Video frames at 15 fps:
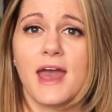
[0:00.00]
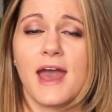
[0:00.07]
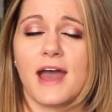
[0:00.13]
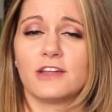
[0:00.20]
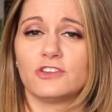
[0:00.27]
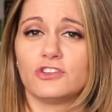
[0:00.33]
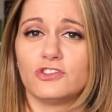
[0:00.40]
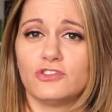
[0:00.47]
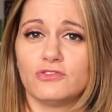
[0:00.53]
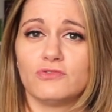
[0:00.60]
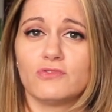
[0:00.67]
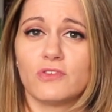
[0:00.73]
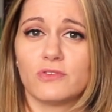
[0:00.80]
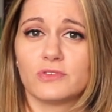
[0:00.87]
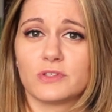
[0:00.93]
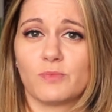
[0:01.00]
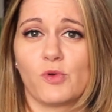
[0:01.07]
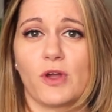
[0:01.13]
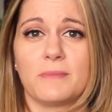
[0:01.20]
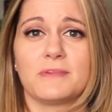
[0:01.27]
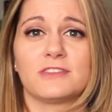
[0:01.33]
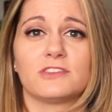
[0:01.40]
and to do those
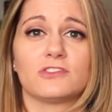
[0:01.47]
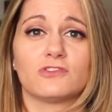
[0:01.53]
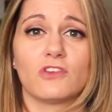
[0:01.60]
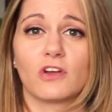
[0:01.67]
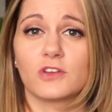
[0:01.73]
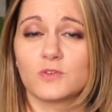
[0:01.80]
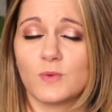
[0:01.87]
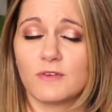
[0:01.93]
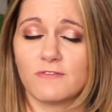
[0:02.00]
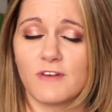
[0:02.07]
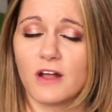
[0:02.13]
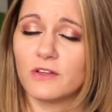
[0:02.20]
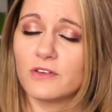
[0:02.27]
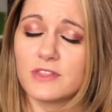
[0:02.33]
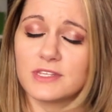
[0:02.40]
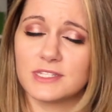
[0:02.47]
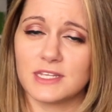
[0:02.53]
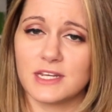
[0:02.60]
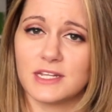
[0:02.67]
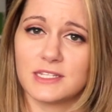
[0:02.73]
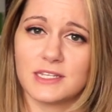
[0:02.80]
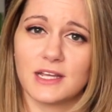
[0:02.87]
appointments as long as we follow the C
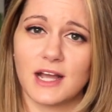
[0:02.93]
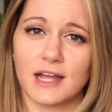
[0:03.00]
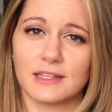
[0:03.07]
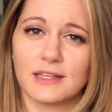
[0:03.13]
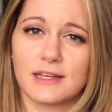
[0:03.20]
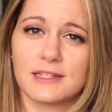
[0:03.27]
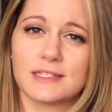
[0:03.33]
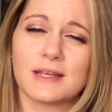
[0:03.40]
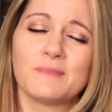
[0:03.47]
D C guidelines,